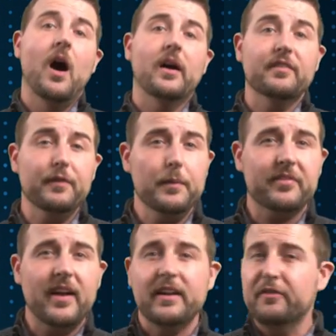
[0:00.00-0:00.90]
On the flip
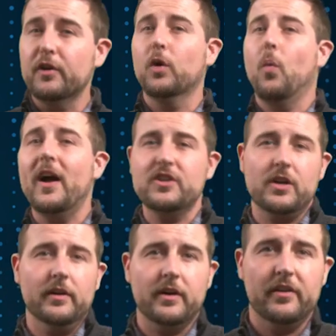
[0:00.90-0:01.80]
side, if you're a
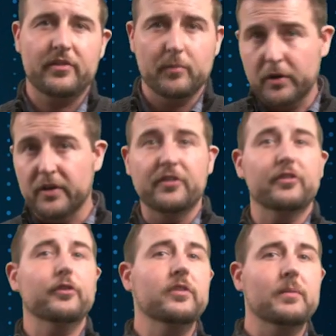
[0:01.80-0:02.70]
WatchGuard customer
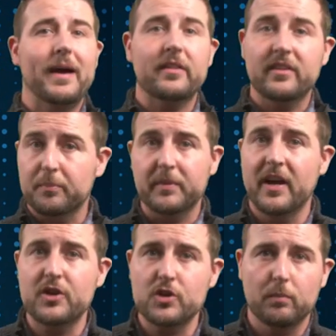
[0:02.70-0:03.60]
concerned about this
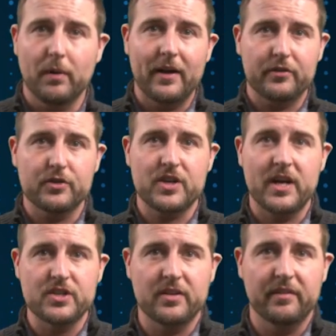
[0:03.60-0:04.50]
potential browser
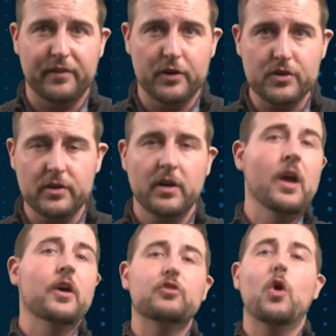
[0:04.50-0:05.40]
change in the future,
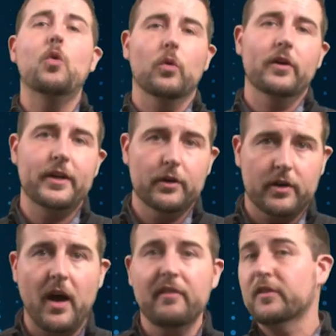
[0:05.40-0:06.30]
don't worry, you're
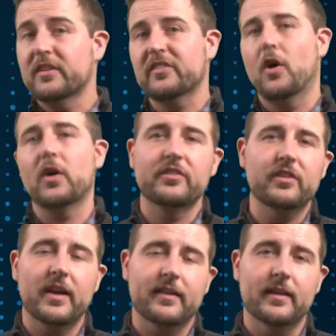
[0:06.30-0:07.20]
covered as long as you
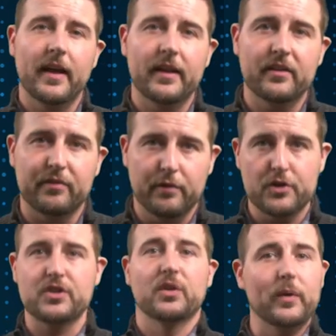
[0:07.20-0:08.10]
get the latest
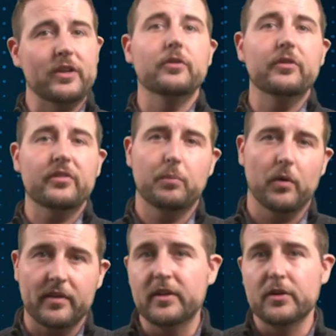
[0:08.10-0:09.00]
version. We do
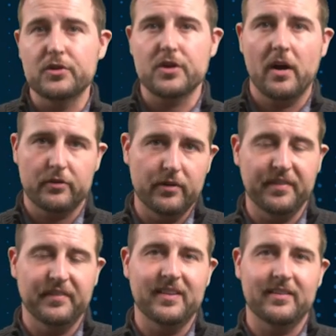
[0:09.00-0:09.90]
support the new
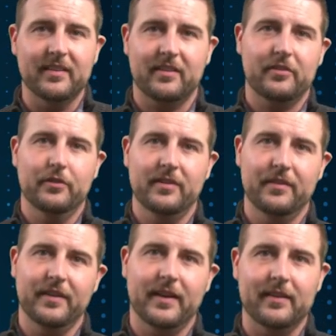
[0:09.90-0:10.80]
SHA-256
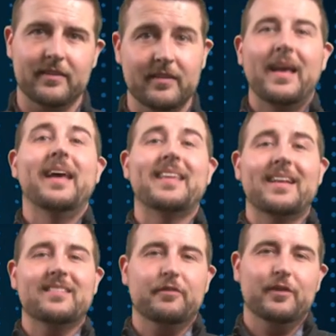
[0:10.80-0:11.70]
certificates.
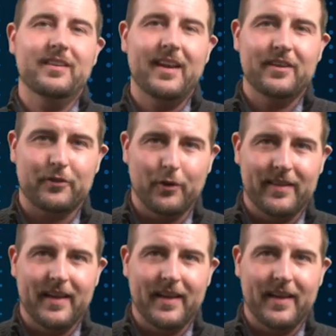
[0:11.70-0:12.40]
That's it for today's story.